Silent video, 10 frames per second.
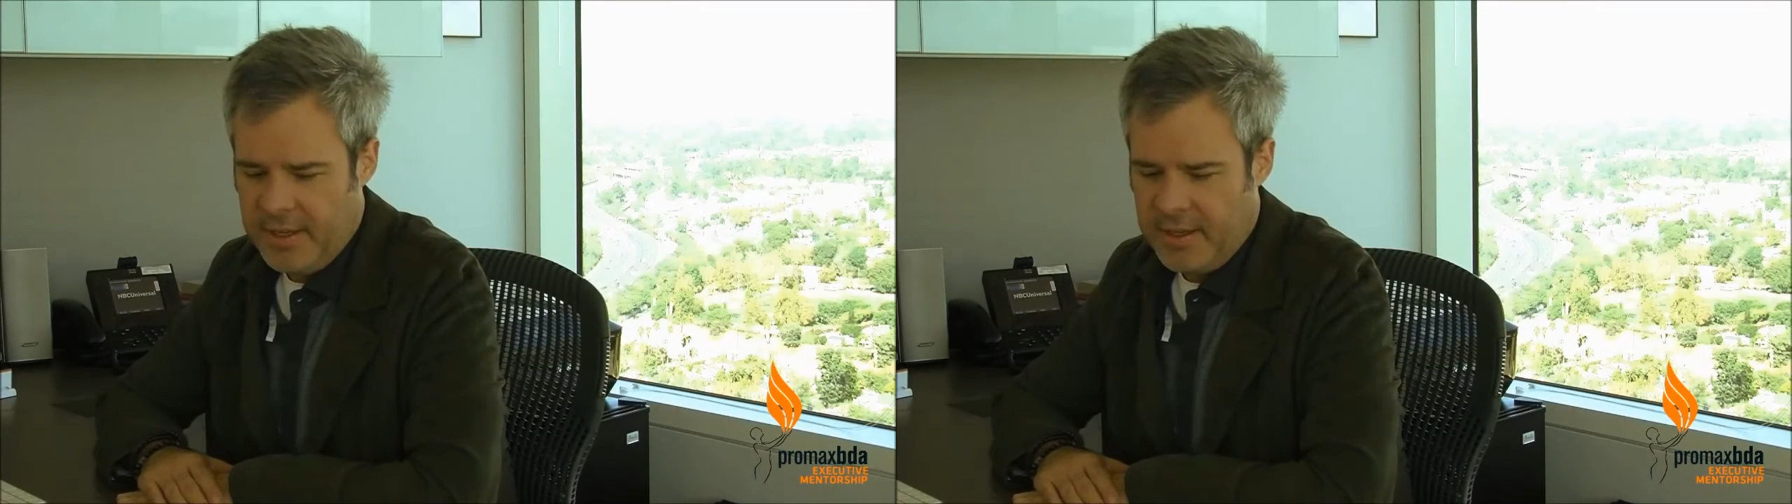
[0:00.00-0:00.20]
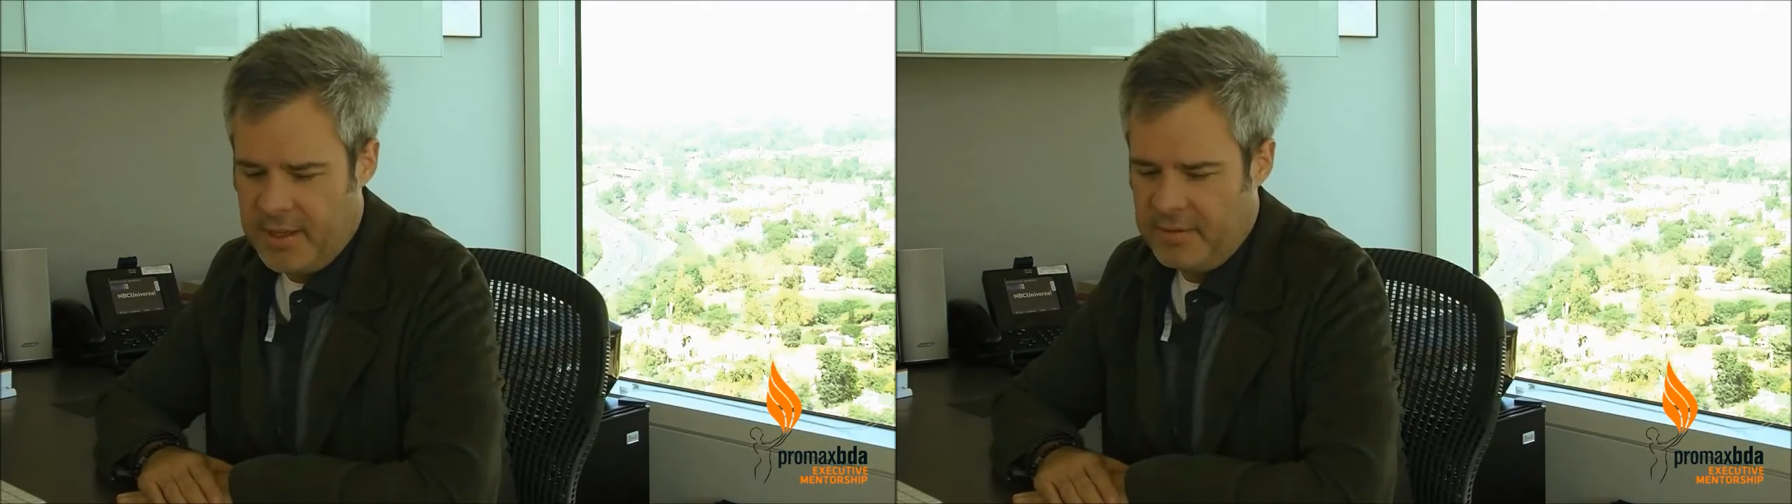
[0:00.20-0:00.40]

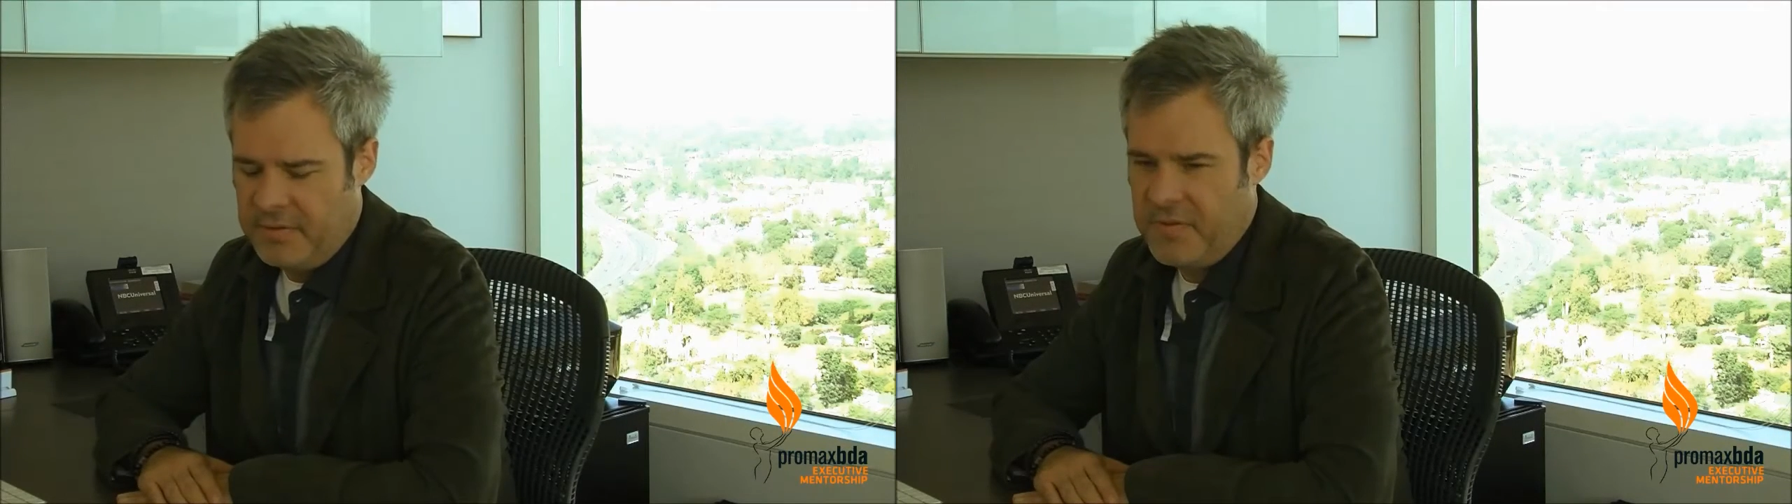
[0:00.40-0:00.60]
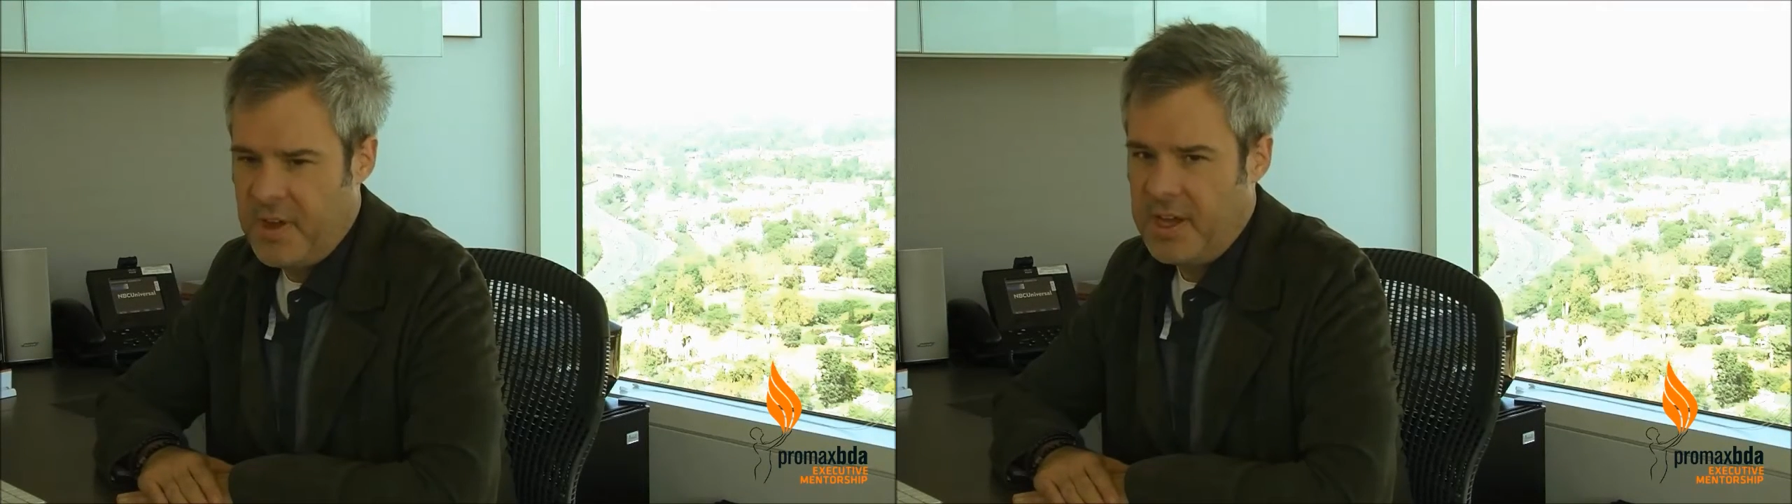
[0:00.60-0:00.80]
can
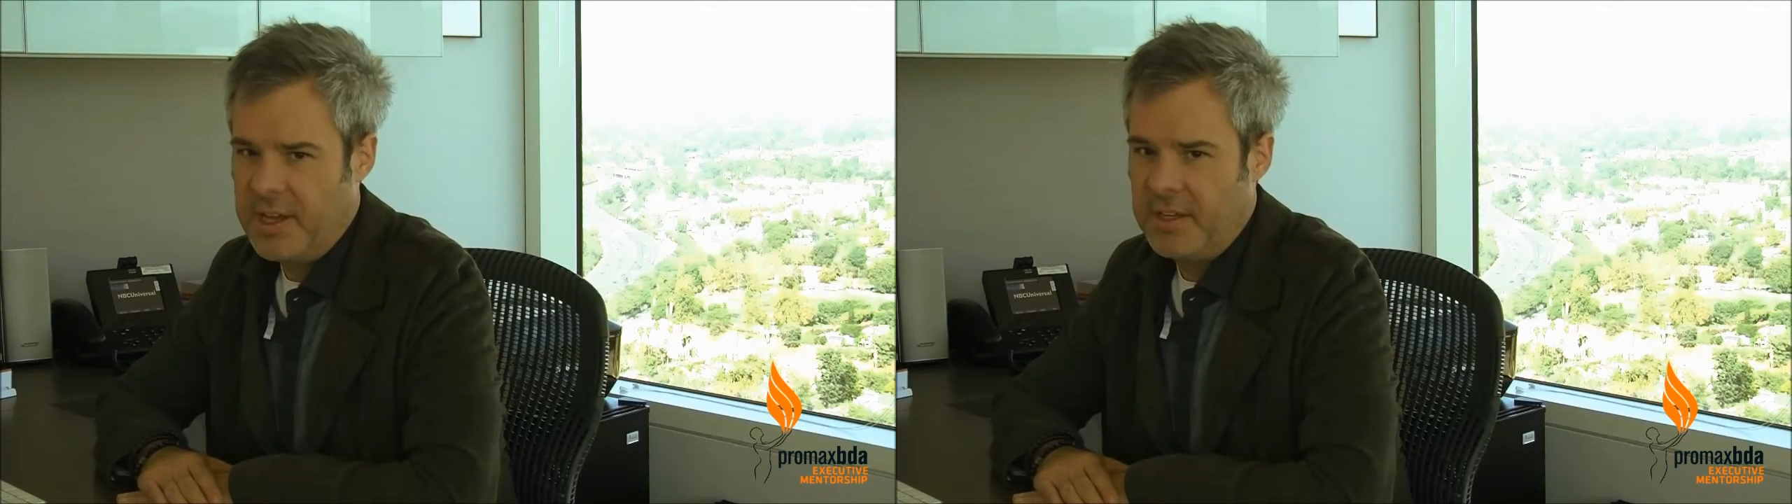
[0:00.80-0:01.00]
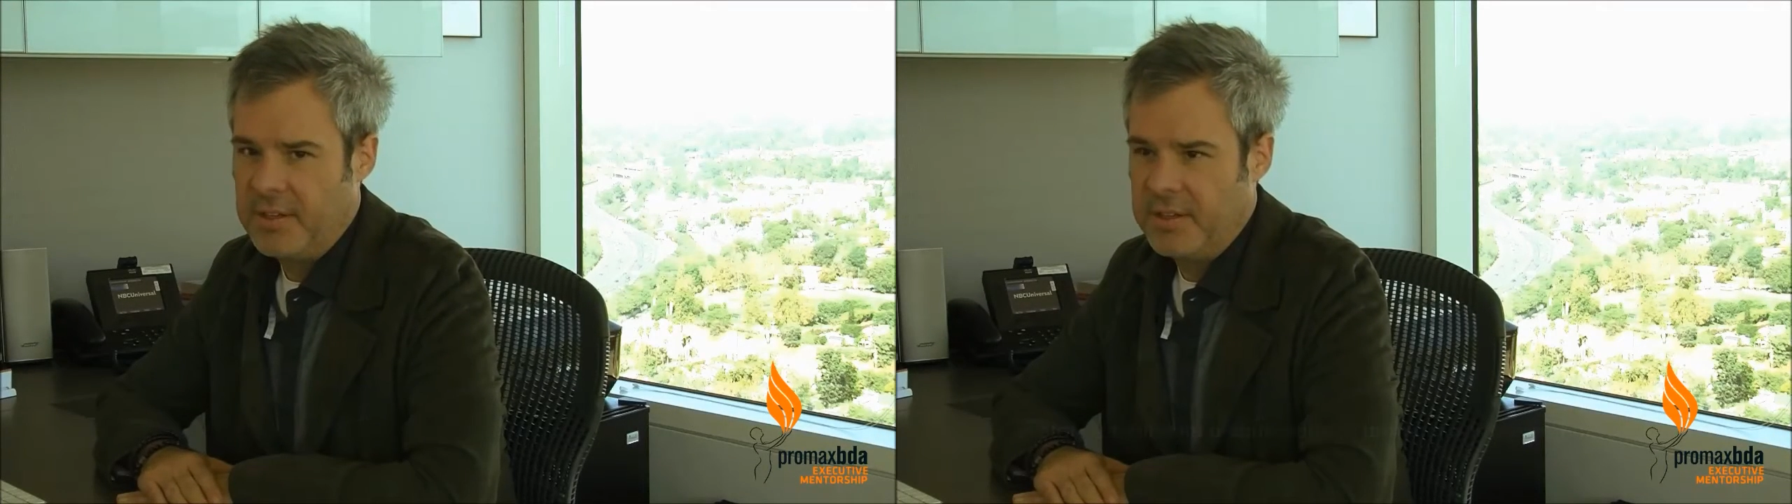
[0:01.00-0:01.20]

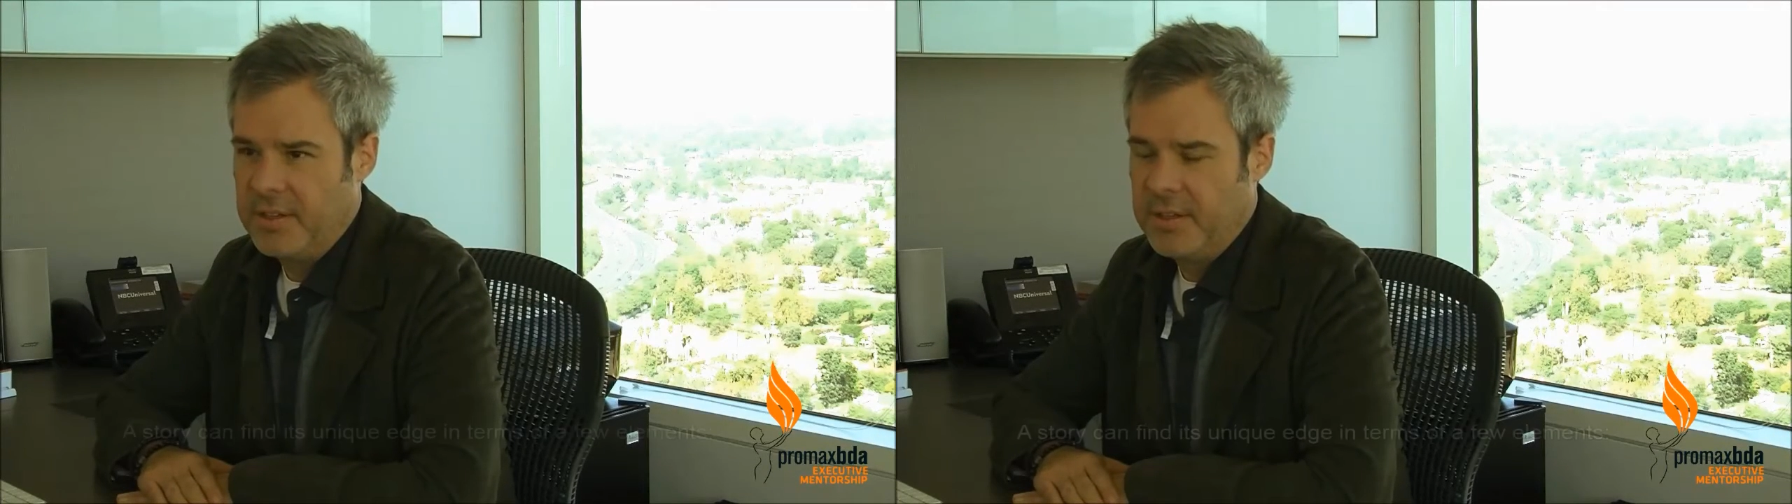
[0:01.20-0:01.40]
find